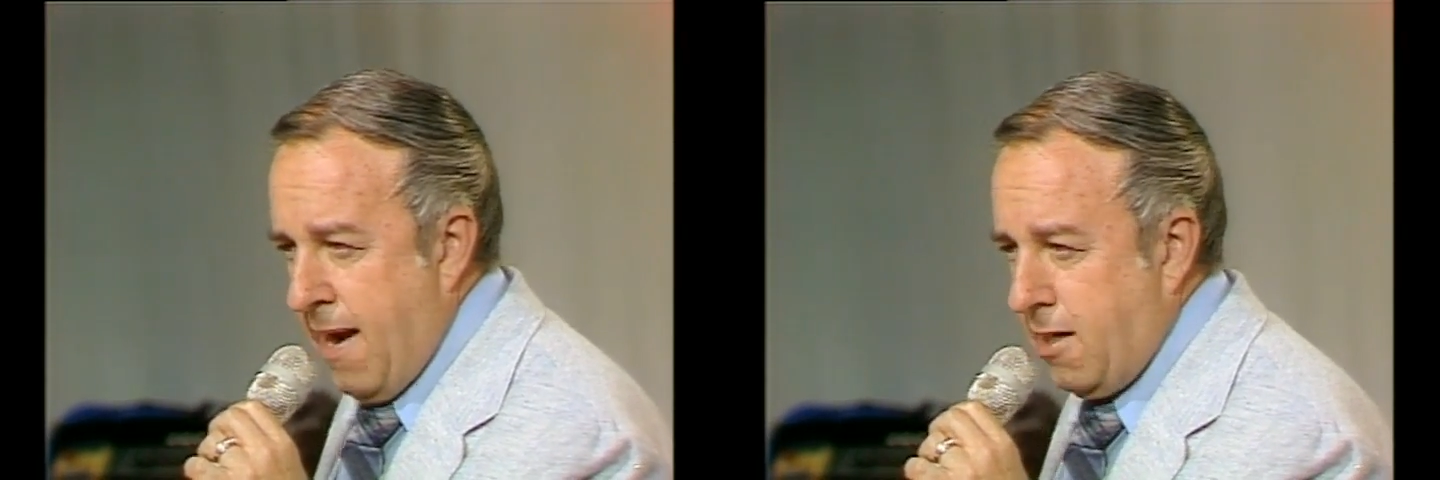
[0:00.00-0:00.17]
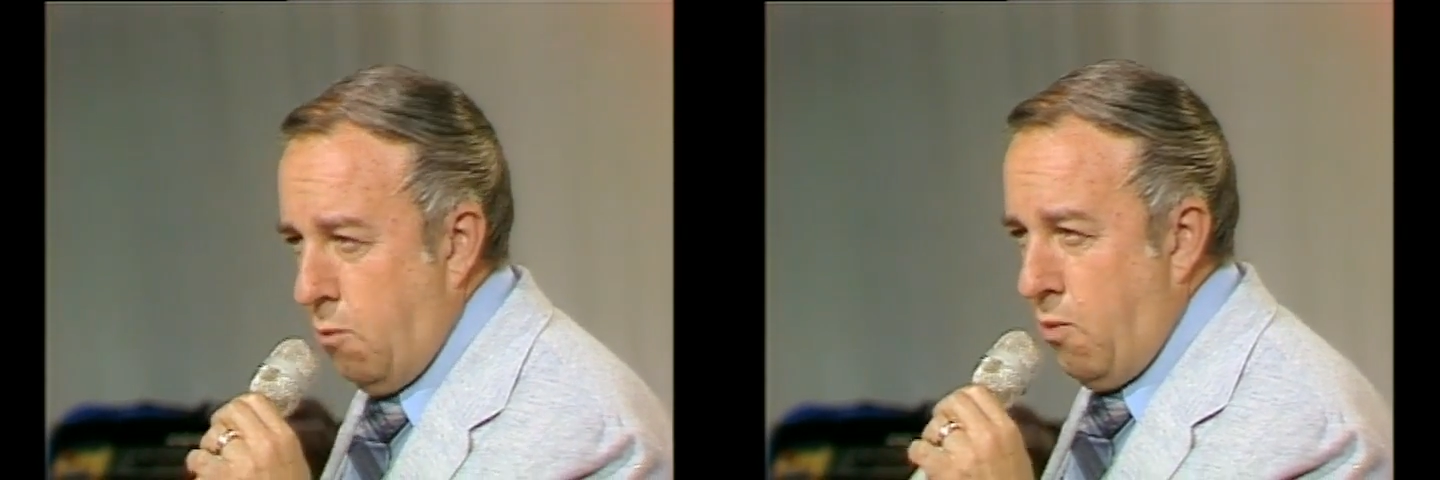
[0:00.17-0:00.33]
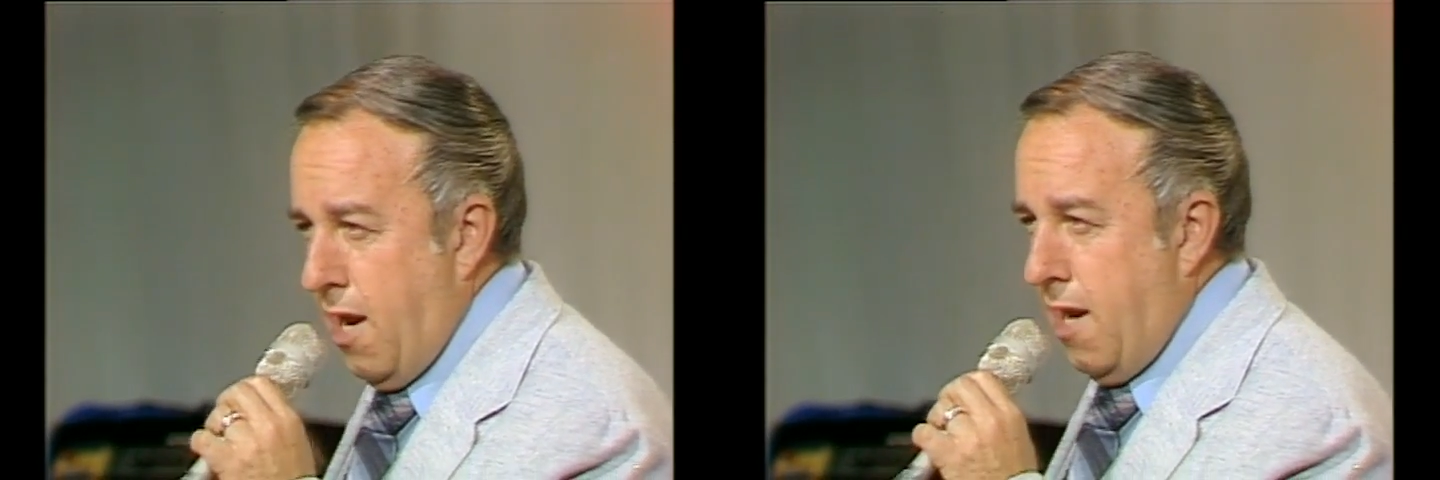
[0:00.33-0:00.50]

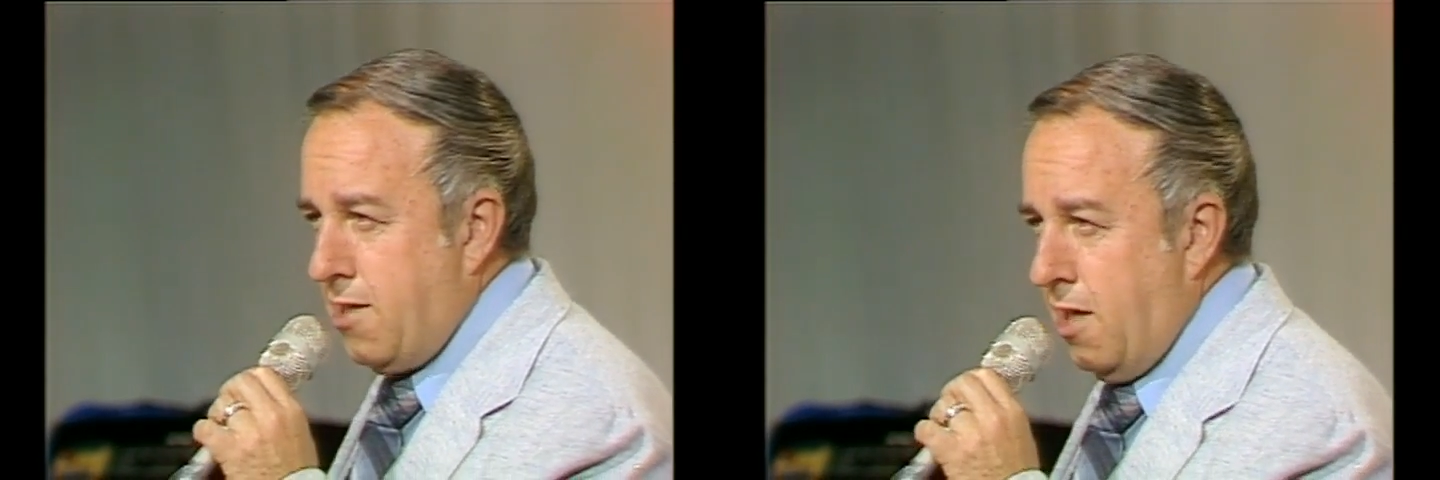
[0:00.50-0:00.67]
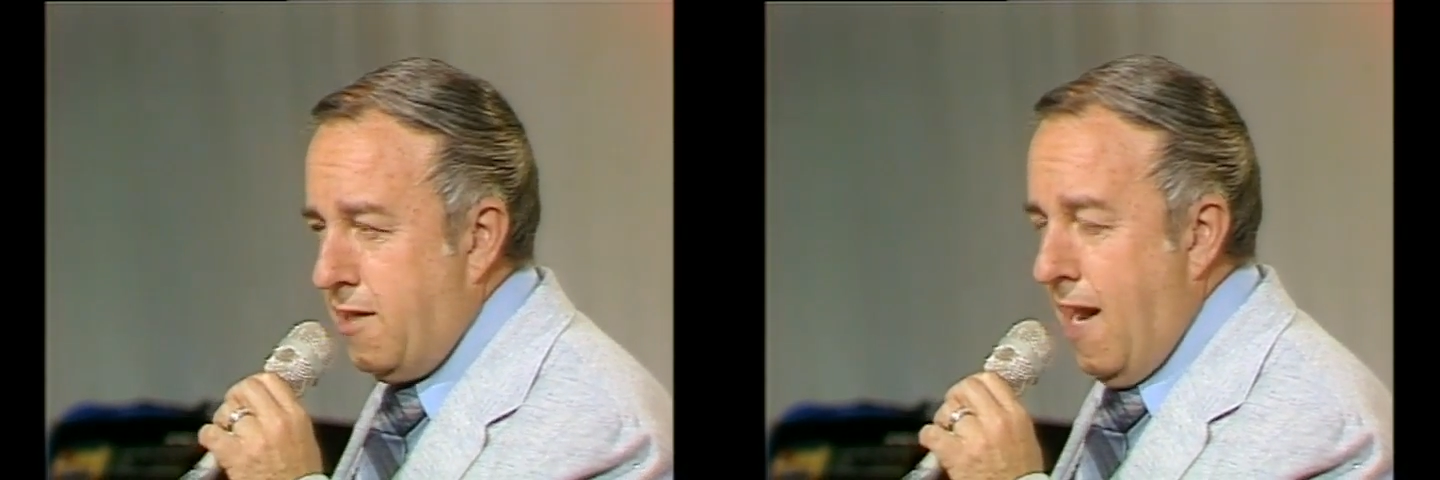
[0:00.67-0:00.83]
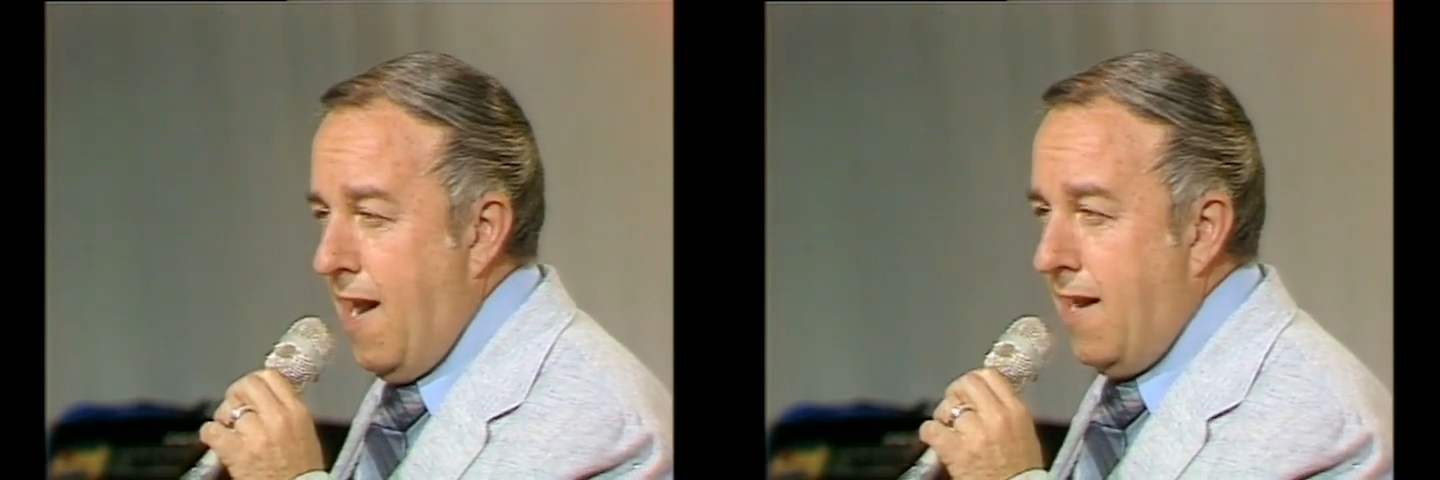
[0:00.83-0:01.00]
back to raise
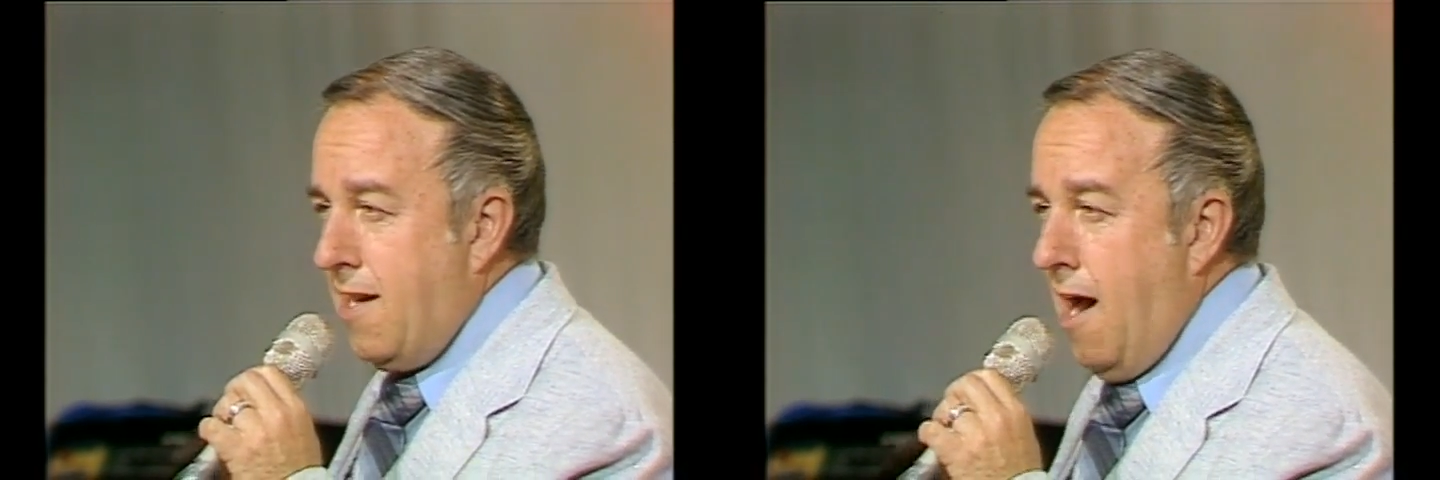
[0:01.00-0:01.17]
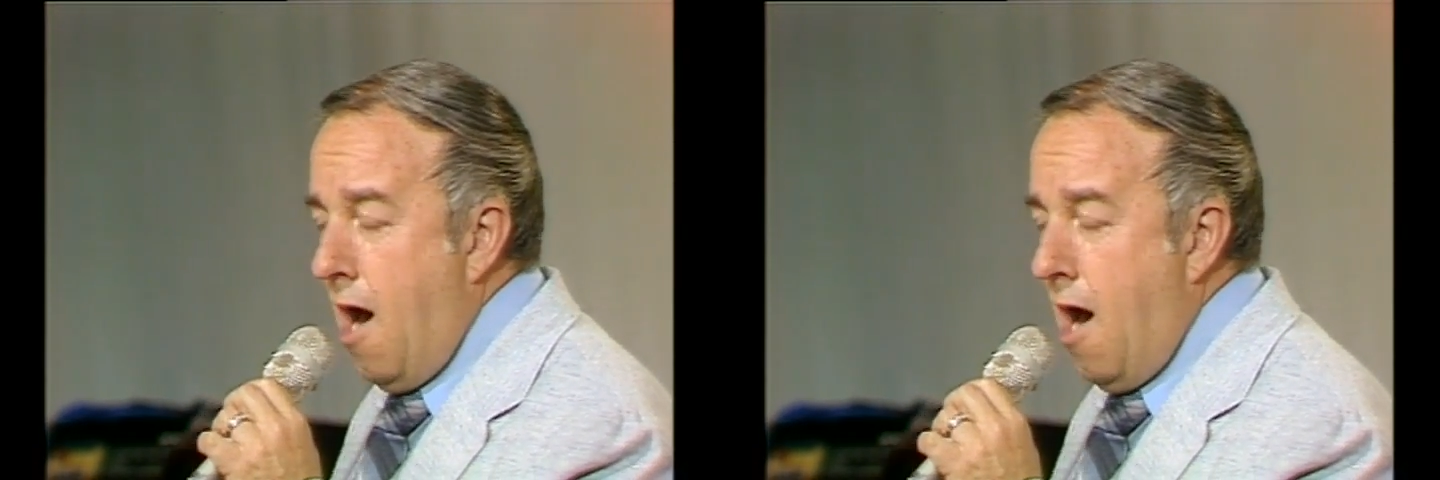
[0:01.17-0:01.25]
the dead.